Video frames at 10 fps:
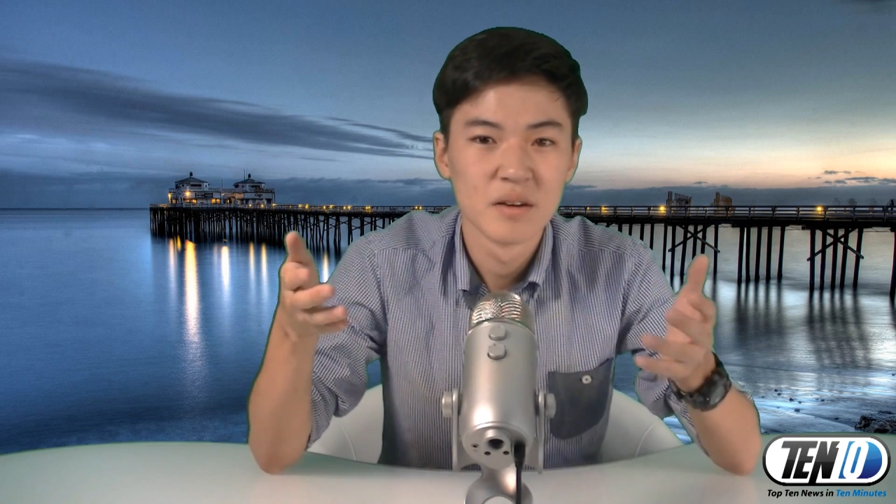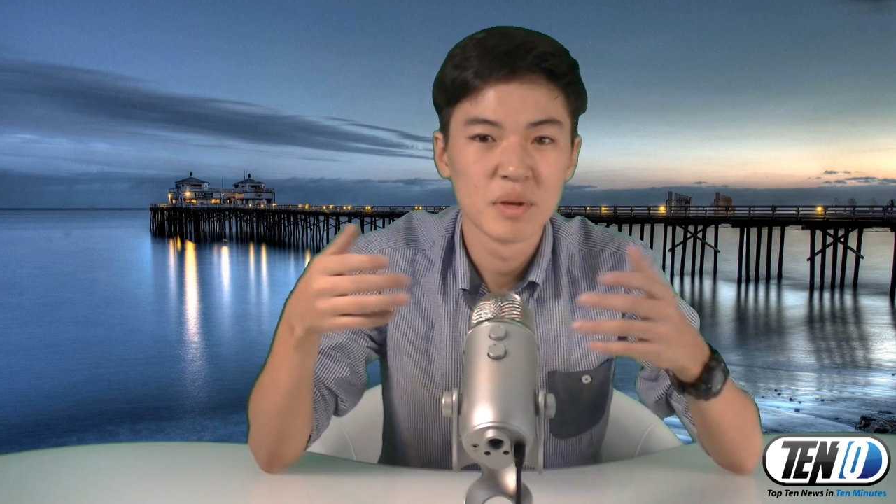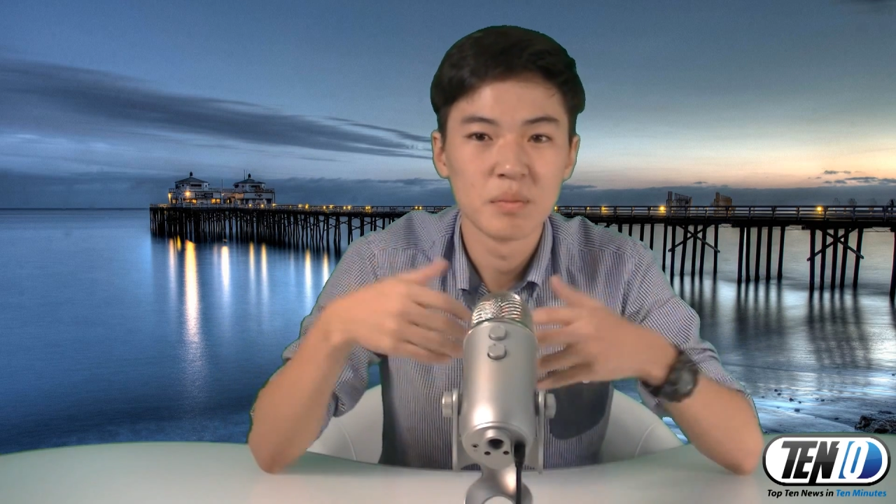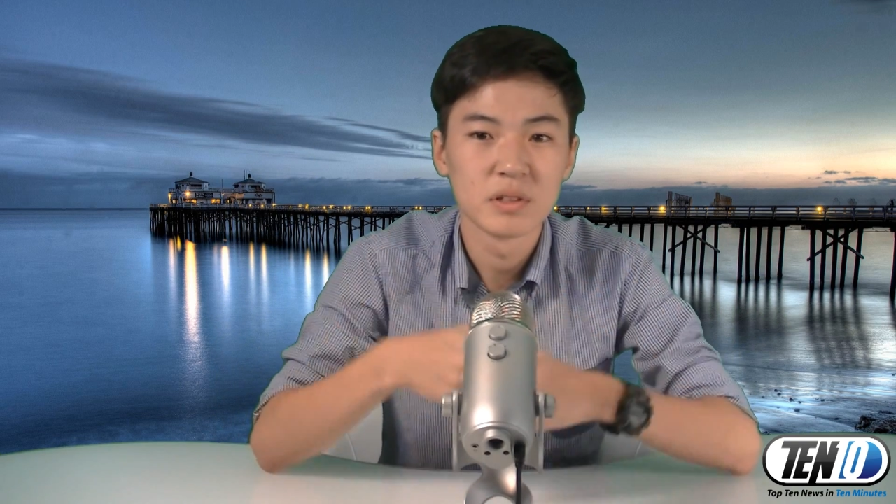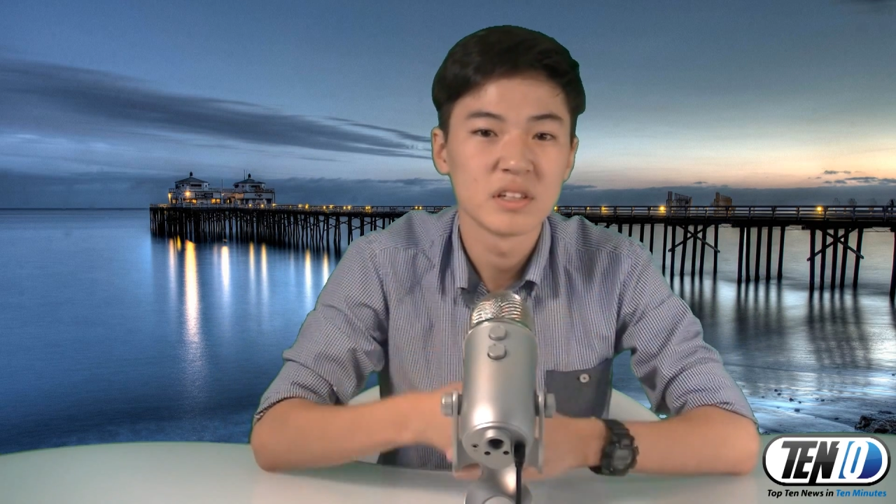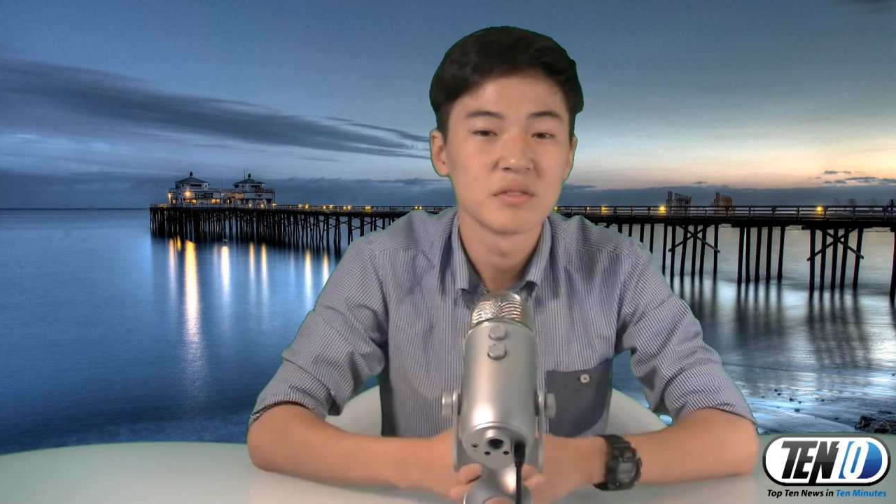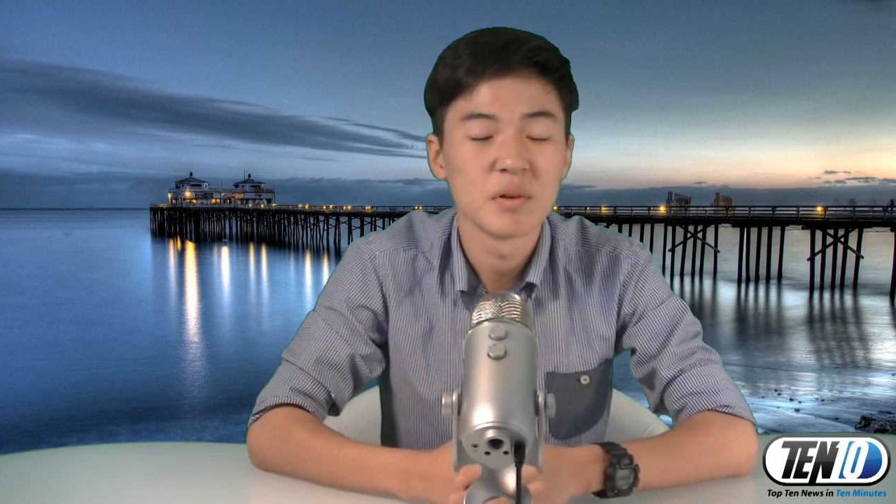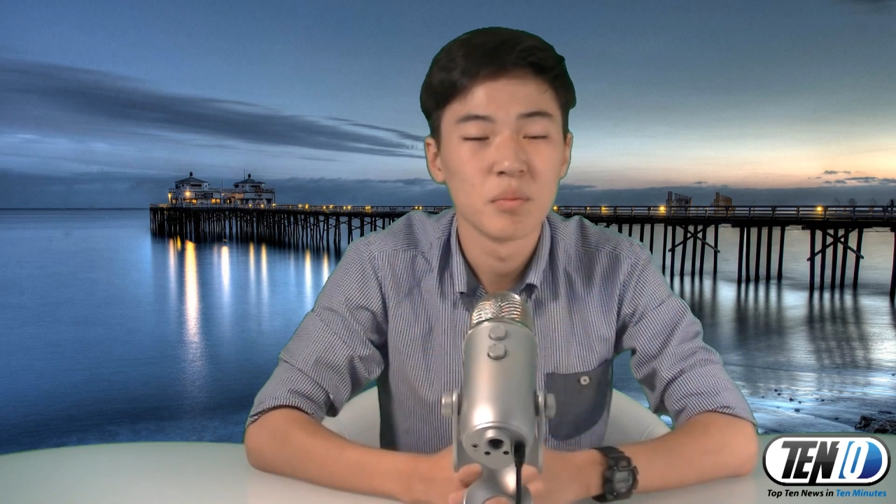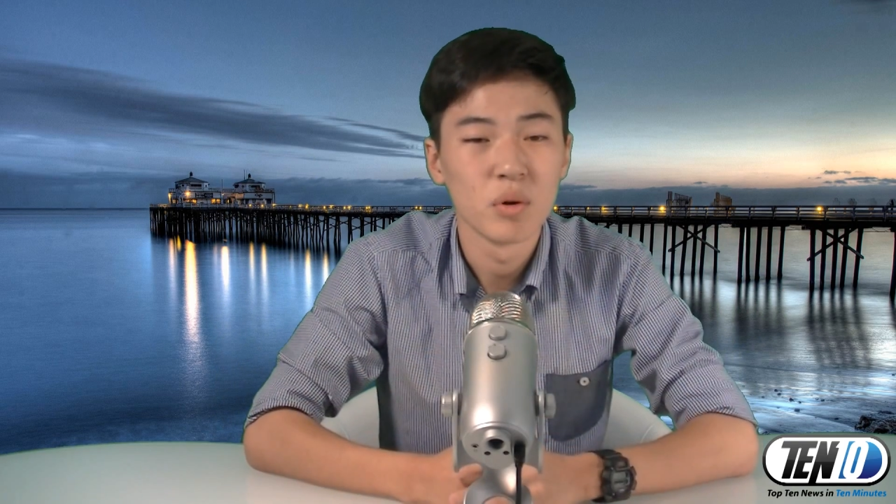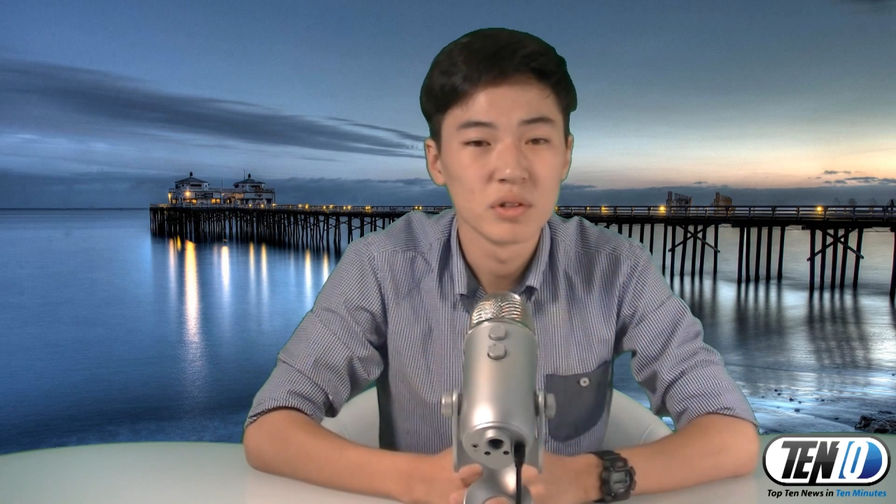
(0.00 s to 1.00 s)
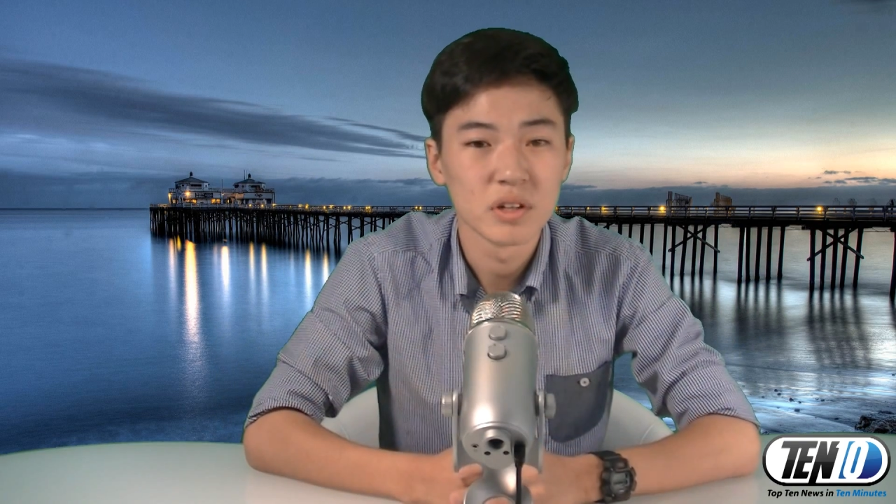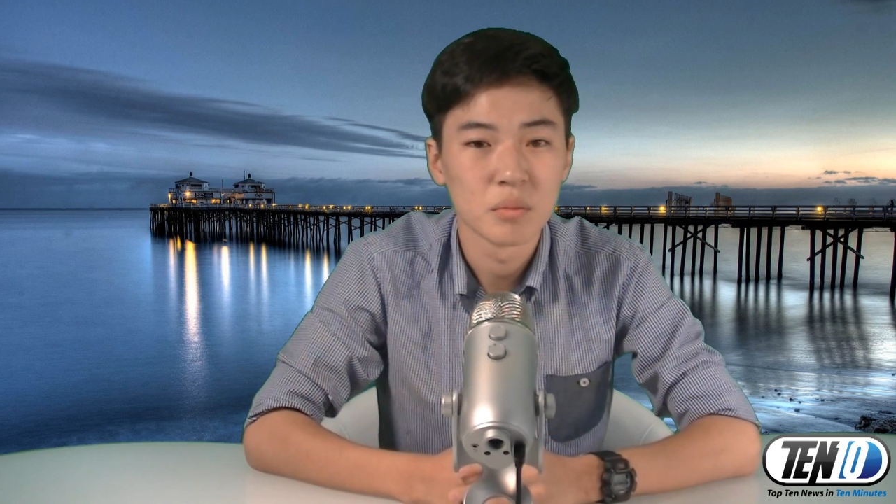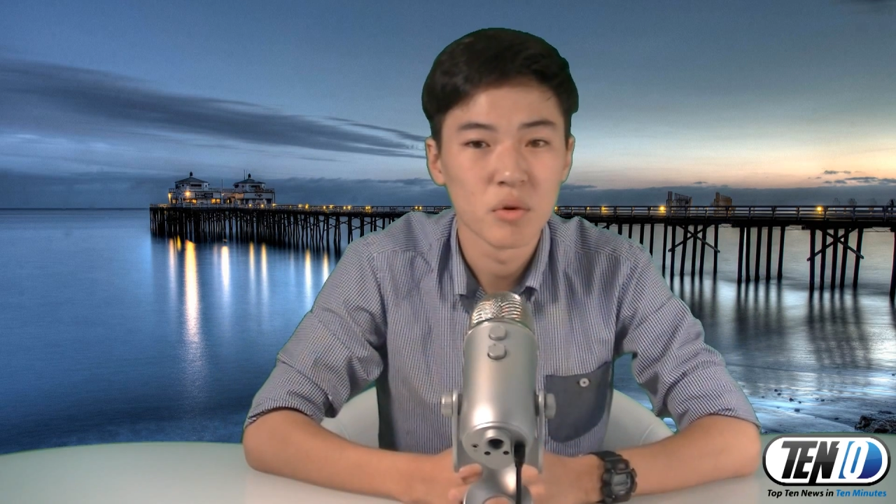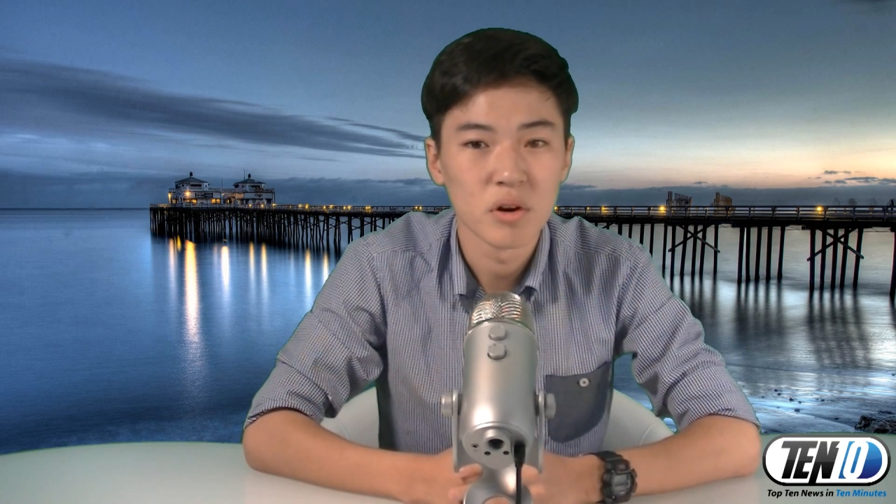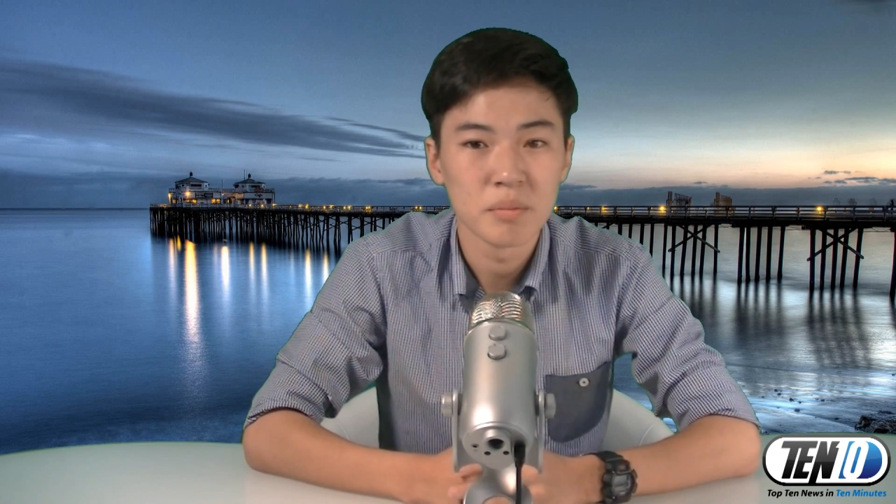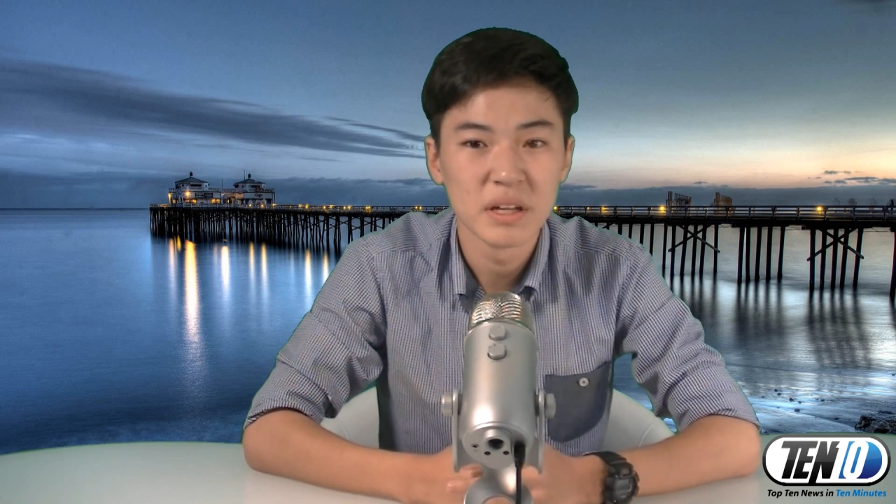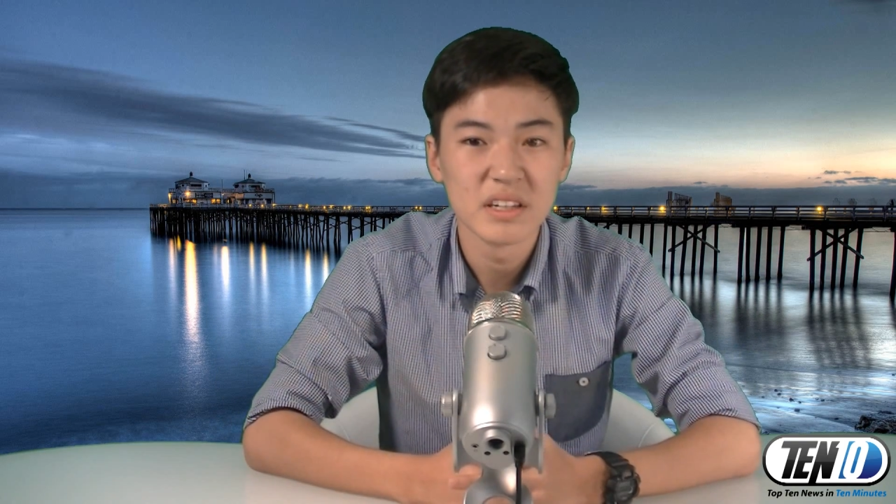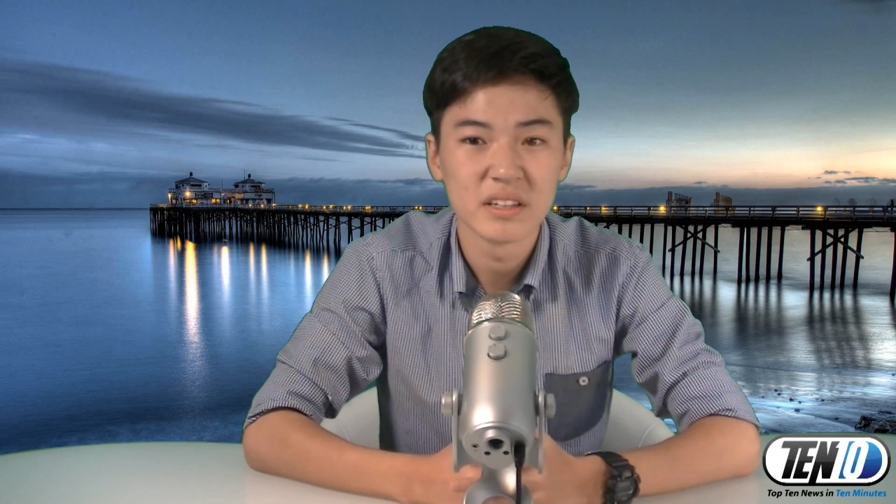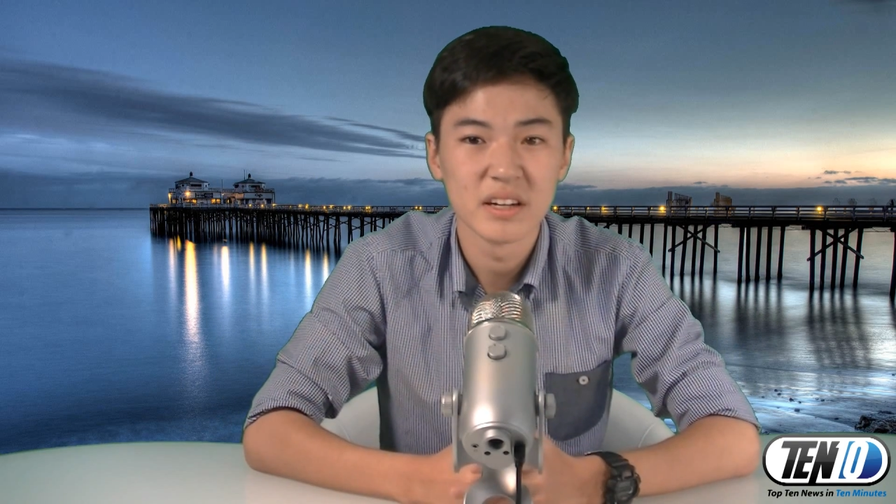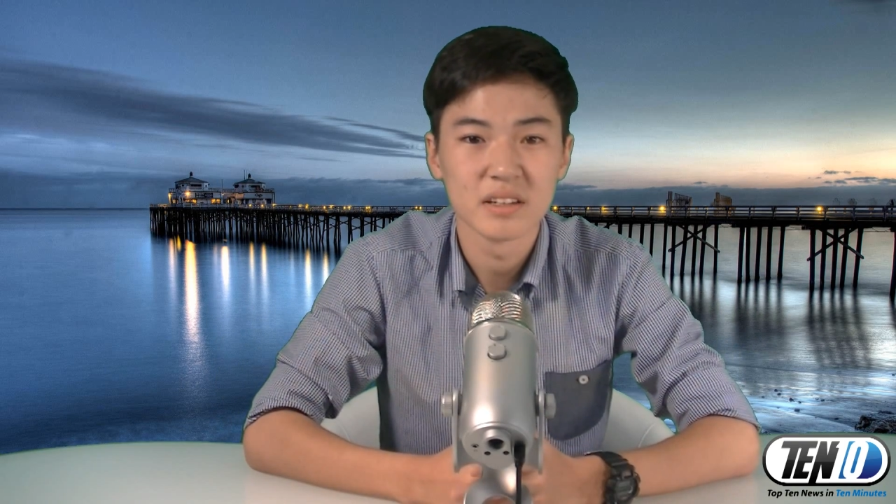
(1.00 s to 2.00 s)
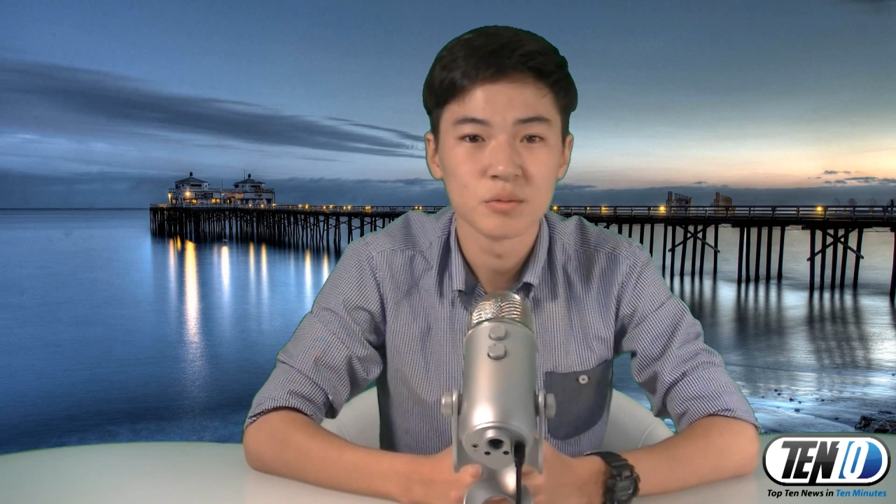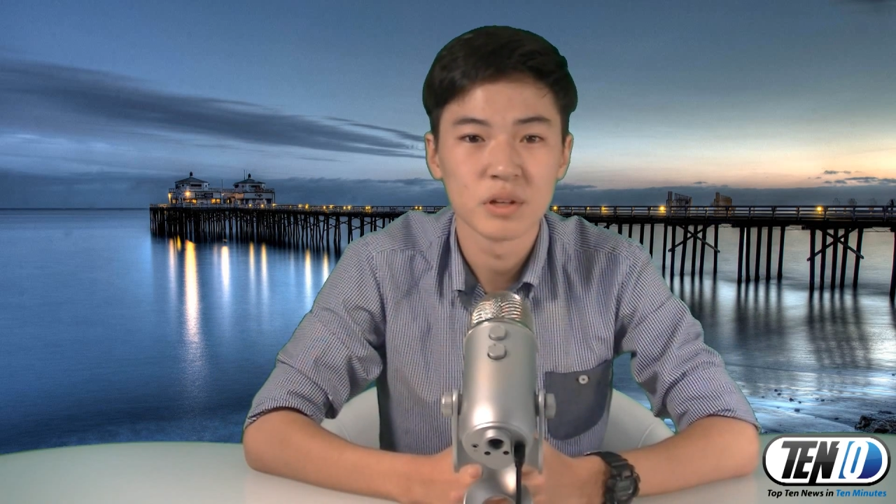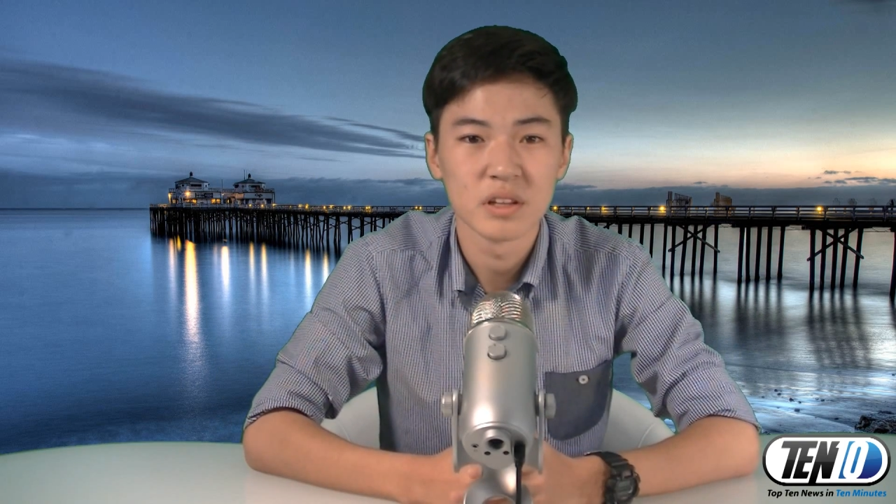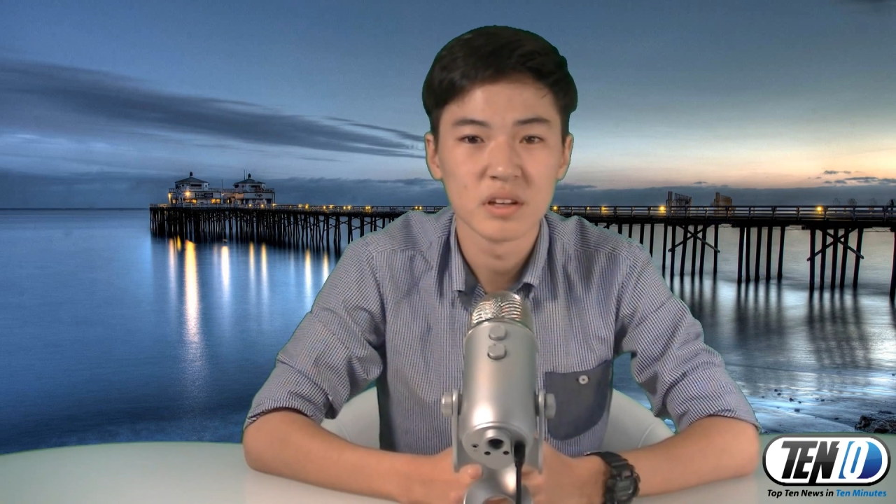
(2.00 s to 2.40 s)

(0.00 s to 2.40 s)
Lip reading: People tend to be bolder and more opinionated when